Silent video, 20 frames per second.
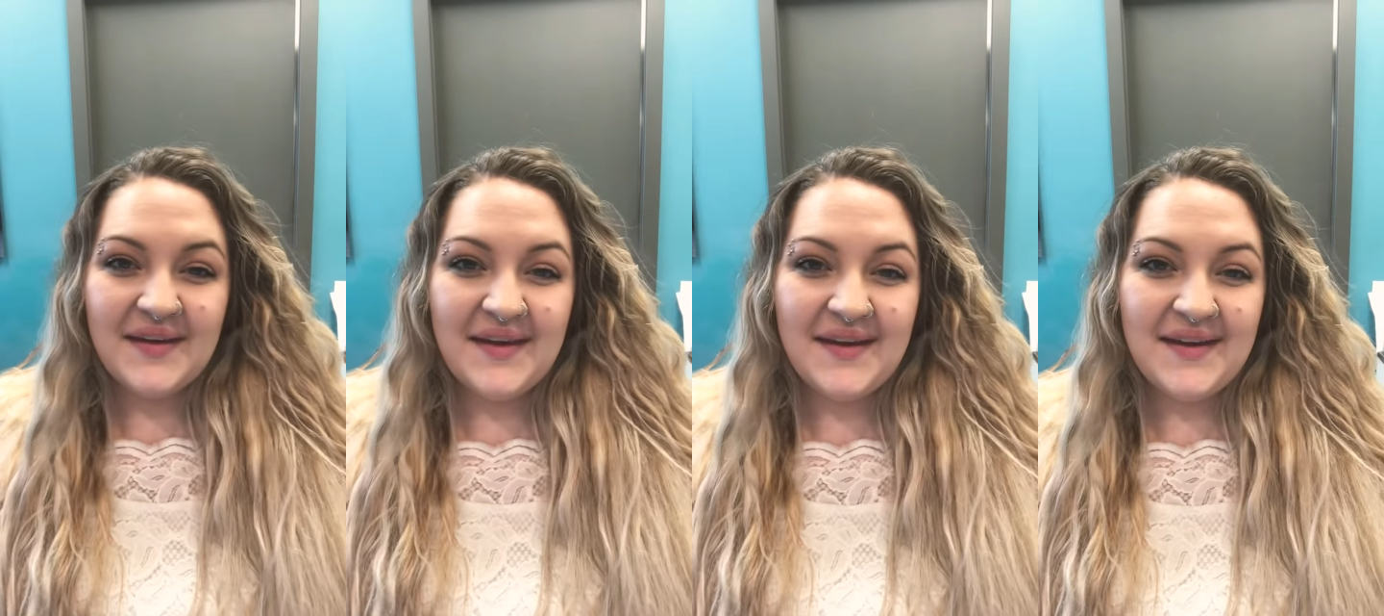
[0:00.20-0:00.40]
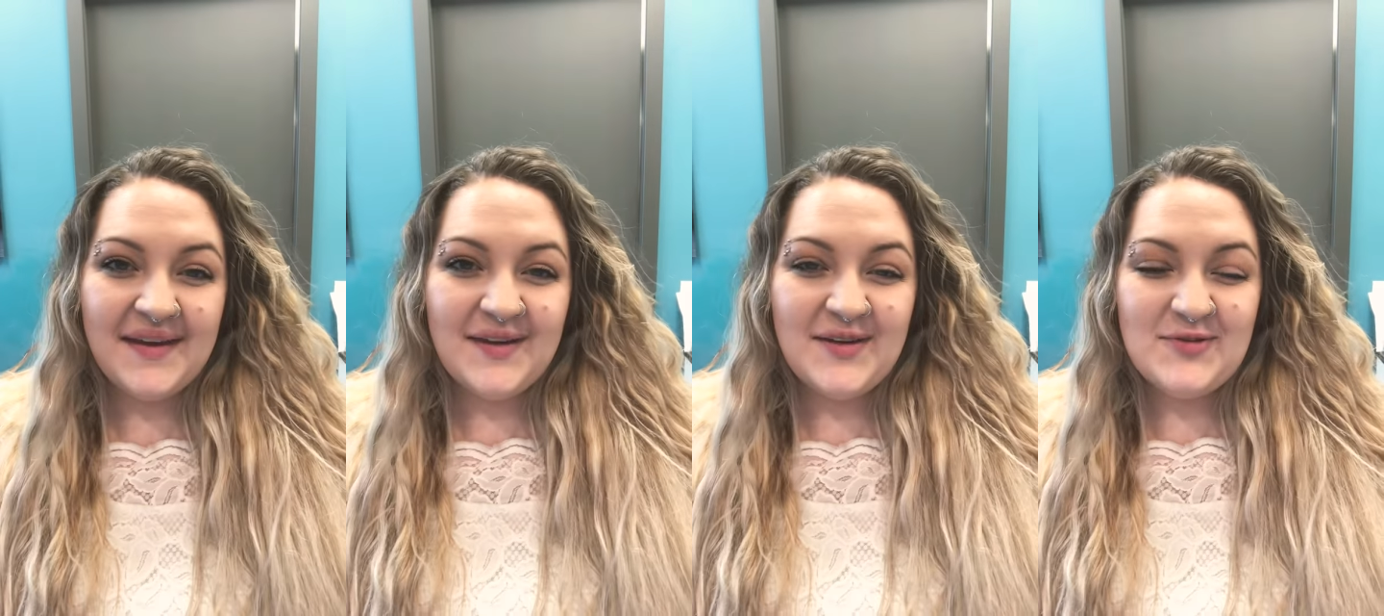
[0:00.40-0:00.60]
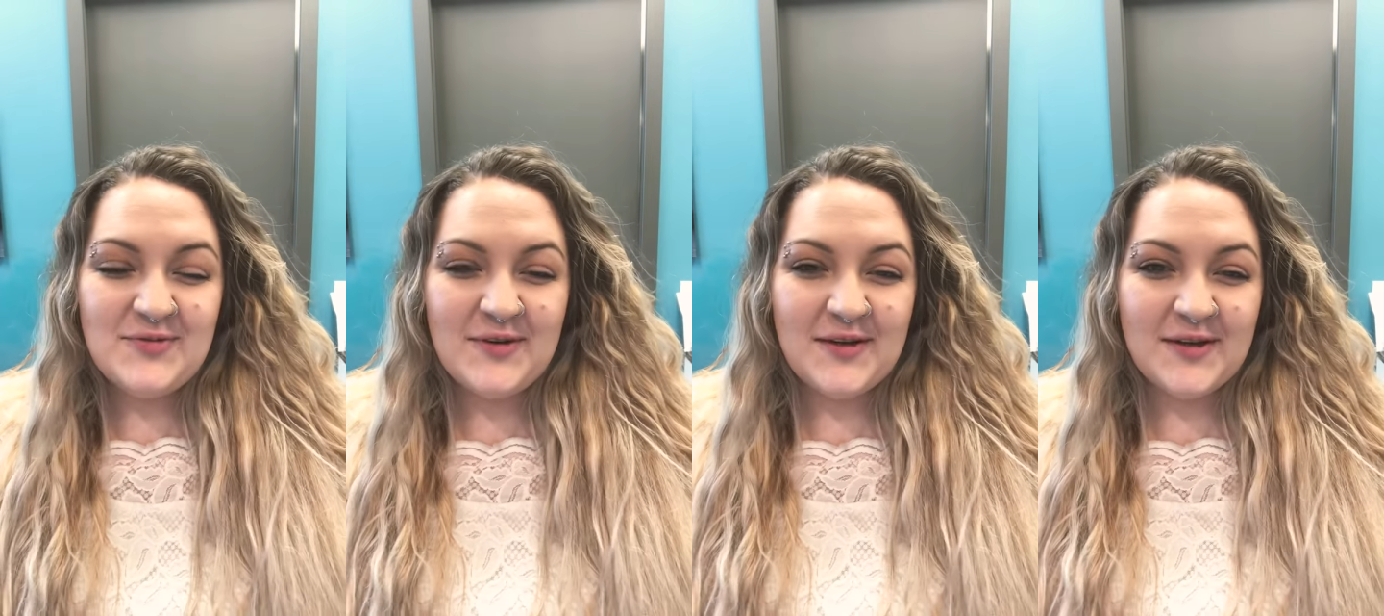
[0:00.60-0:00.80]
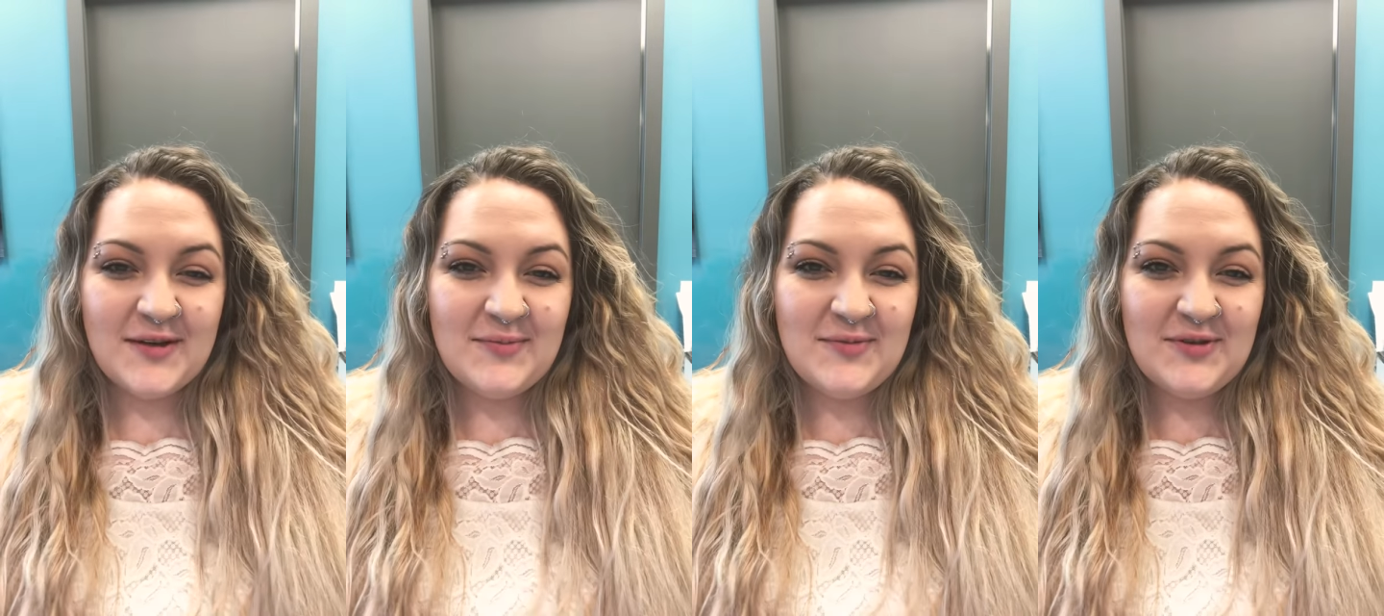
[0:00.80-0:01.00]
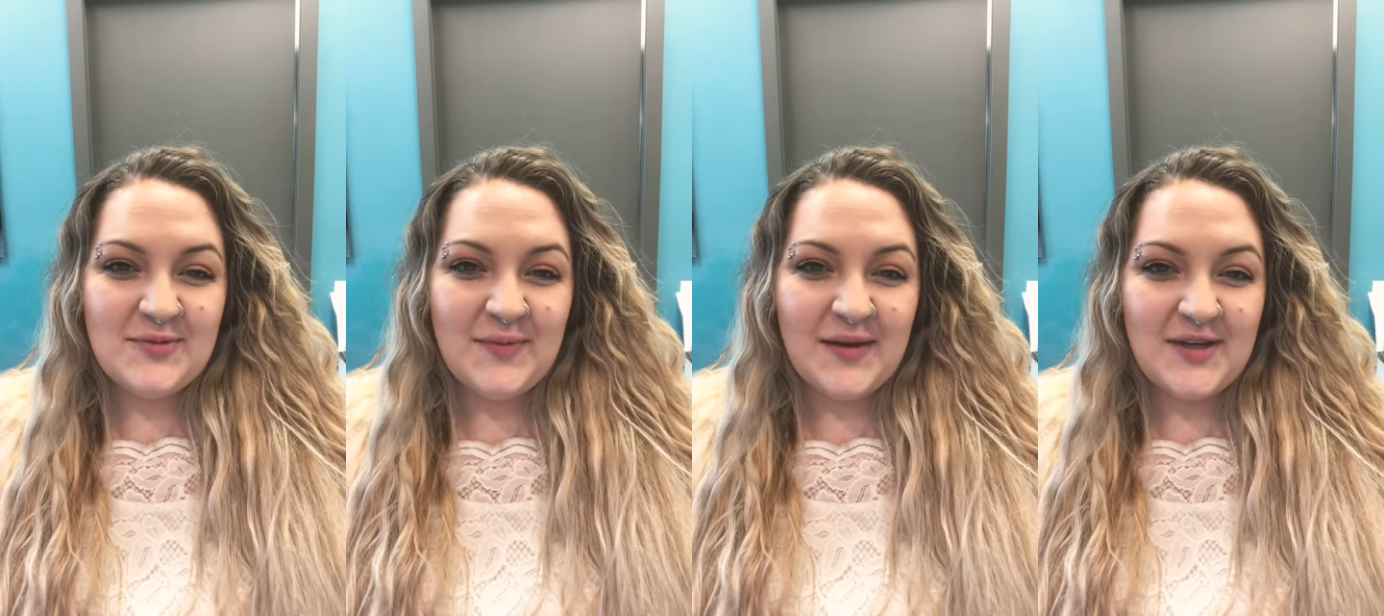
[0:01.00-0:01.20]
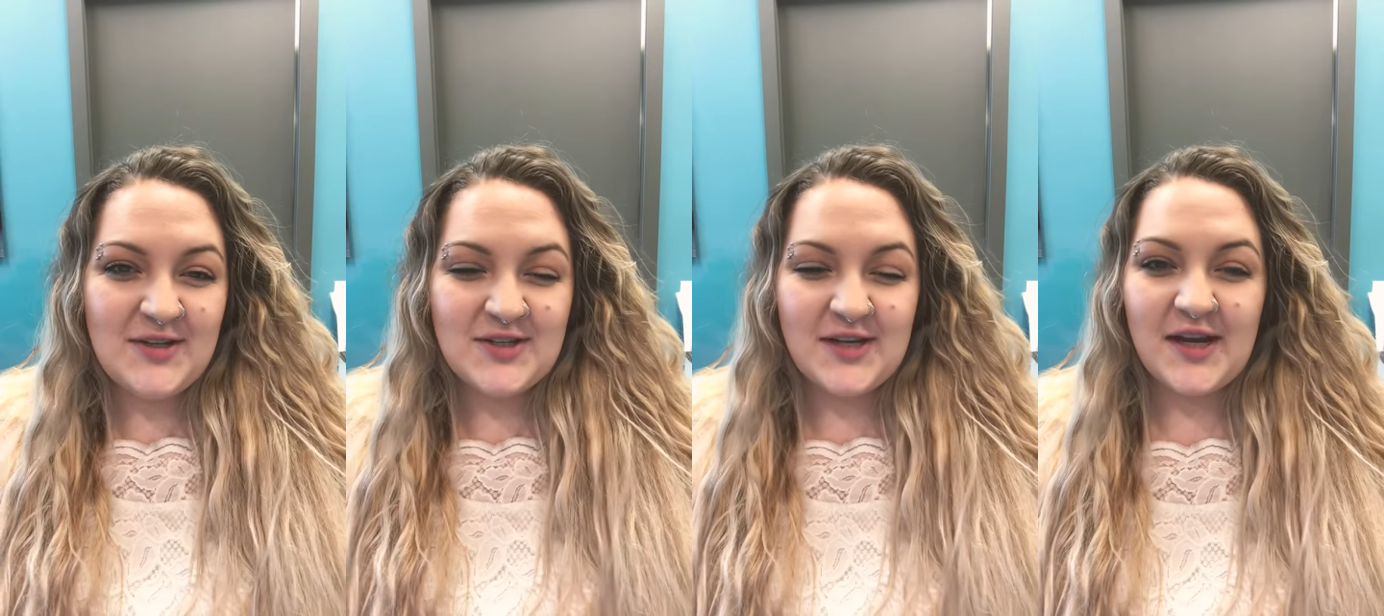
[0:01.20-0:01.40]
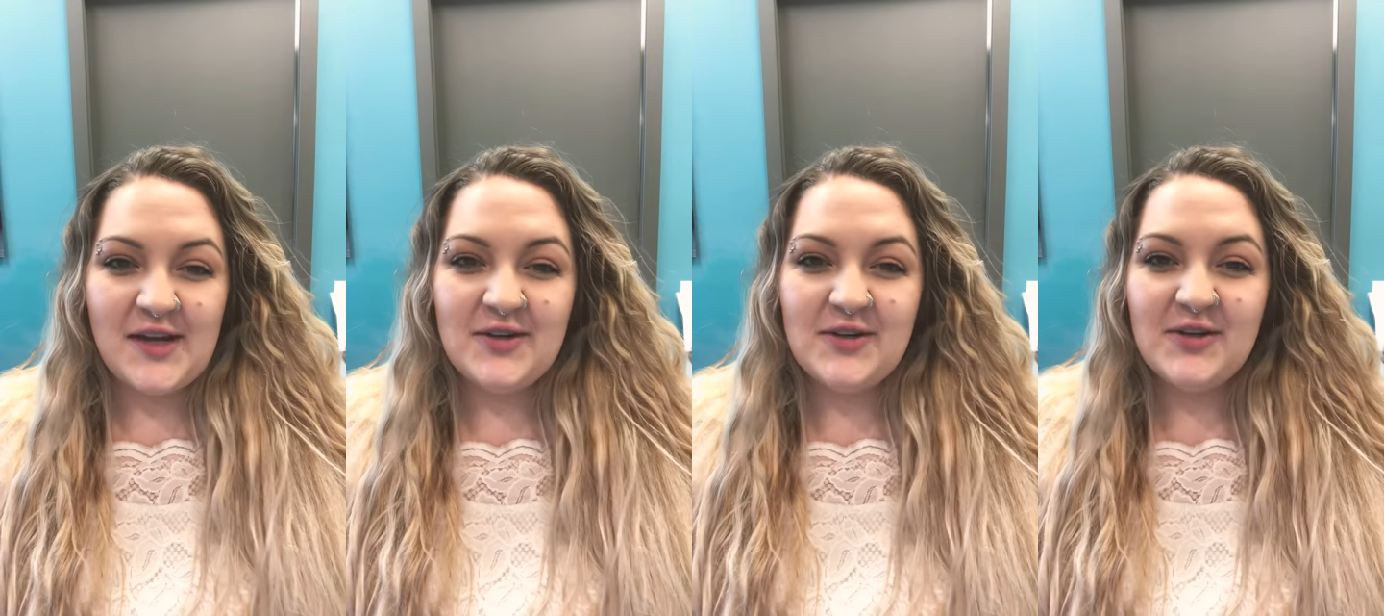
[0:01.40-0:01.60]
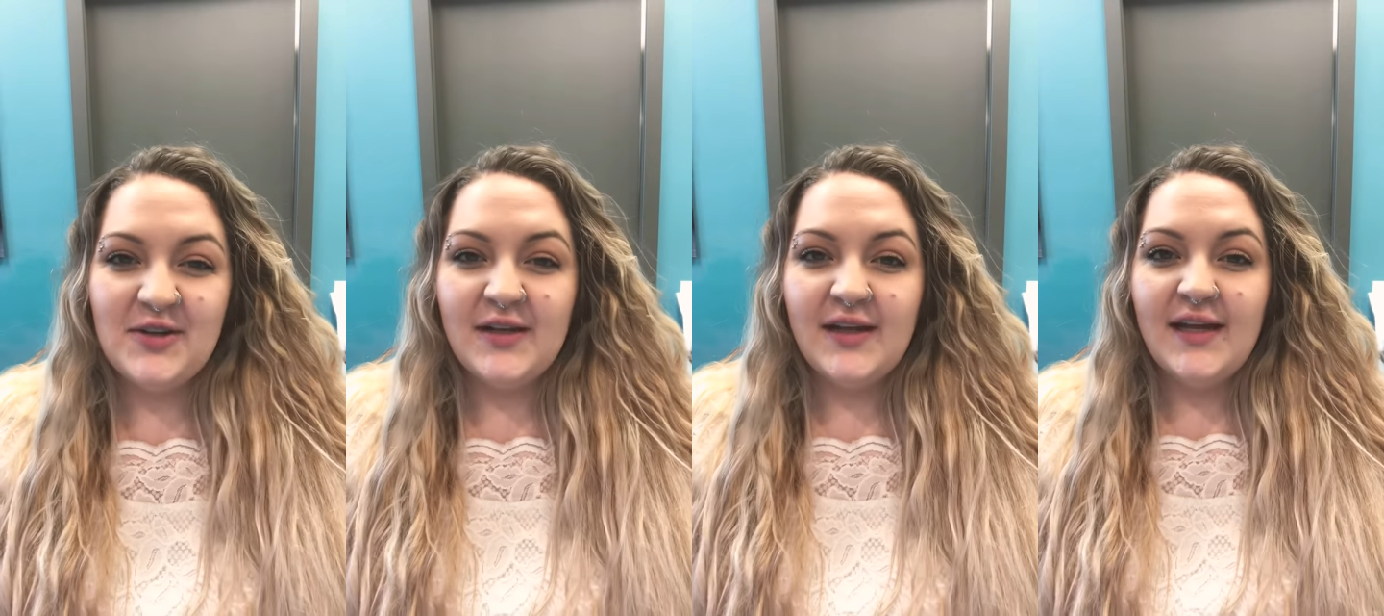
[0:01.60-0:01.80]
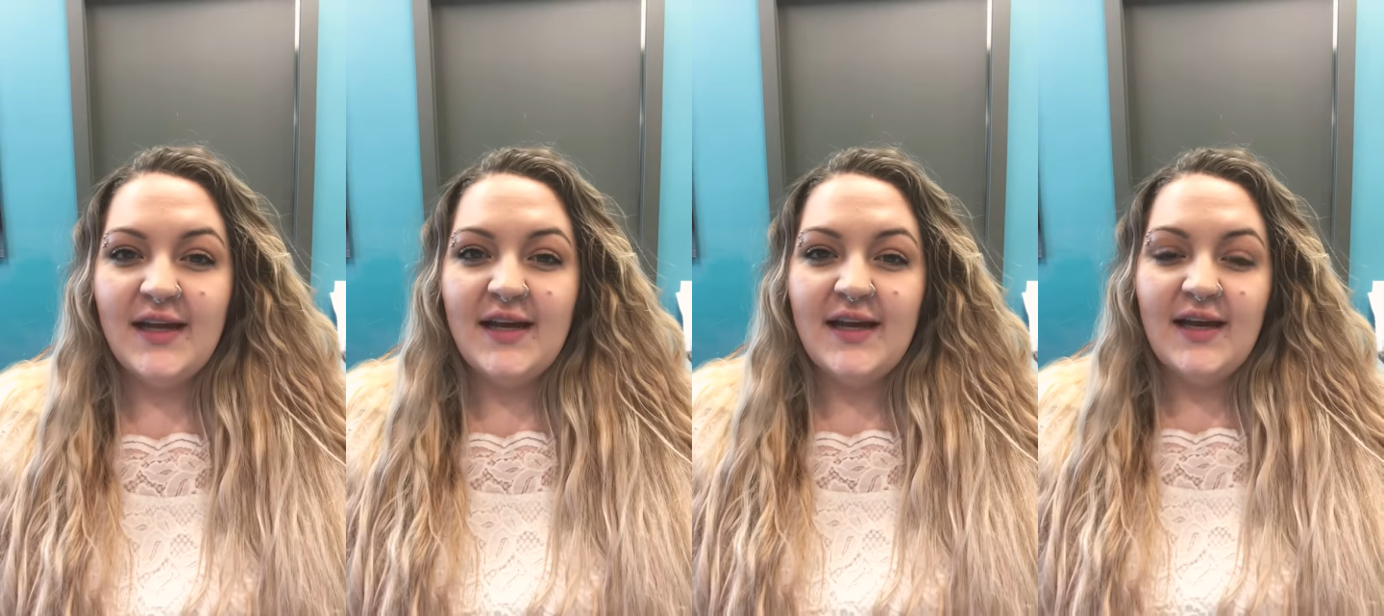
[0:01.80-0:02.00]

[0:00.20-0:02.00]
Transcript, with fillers: Hey guys, welcome to my channel.